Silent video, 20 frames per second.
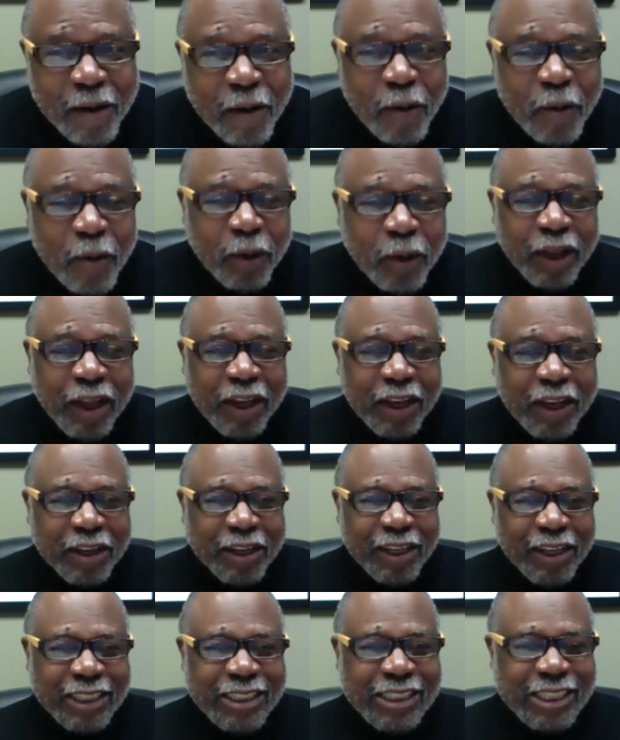on
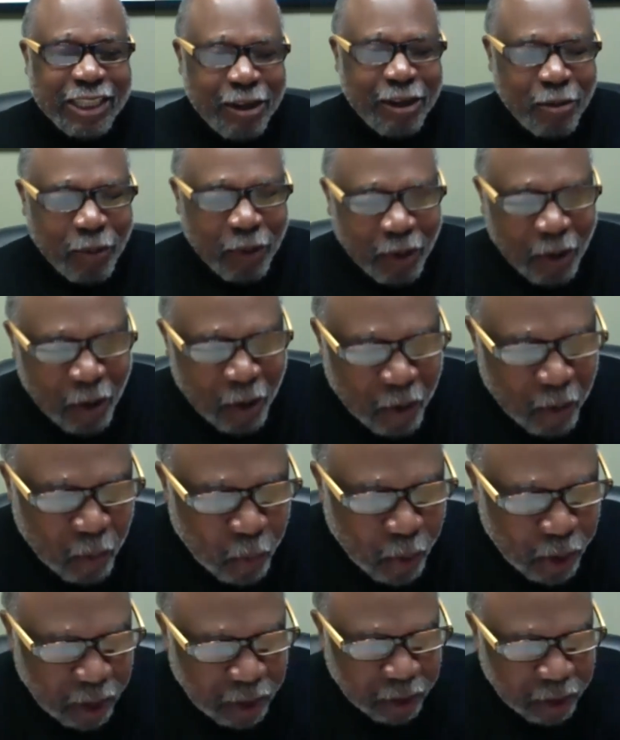ALSC? We're all
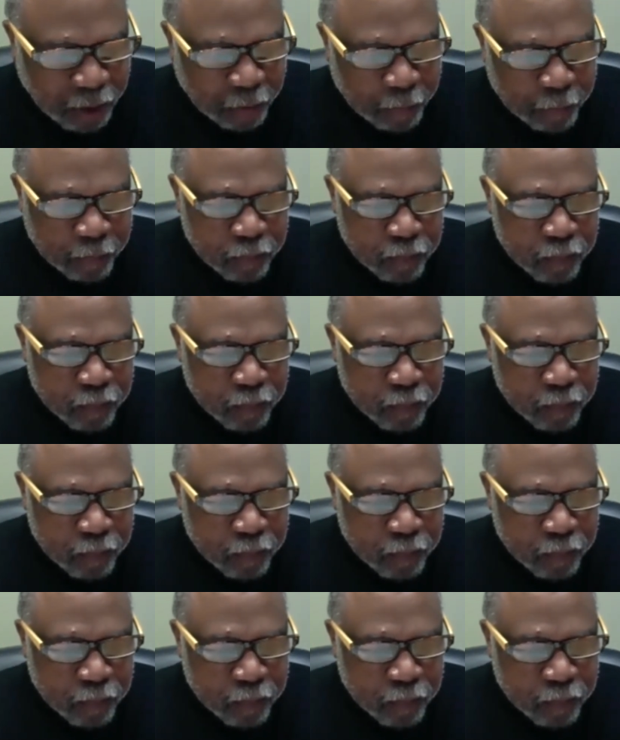waiting.